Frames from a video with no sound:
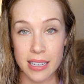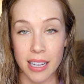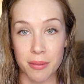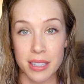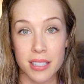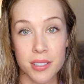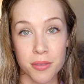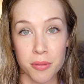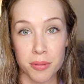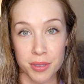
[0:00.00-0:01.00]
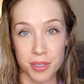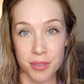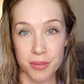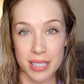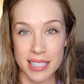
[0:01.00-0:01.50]
And what this tool will
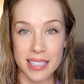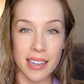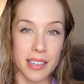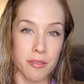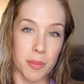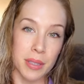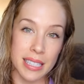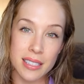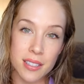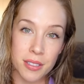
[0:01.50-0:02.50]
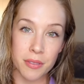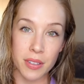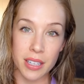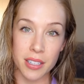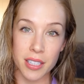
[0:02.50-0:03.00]
do is it kind of replaces your
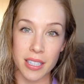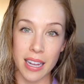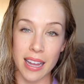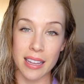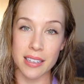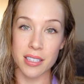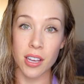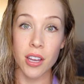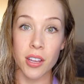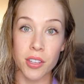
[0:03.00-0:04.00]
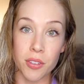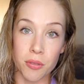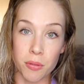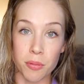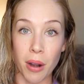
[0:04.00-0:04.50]
finger and you
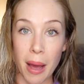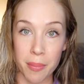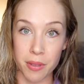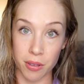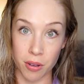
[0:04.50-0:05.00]
wrap the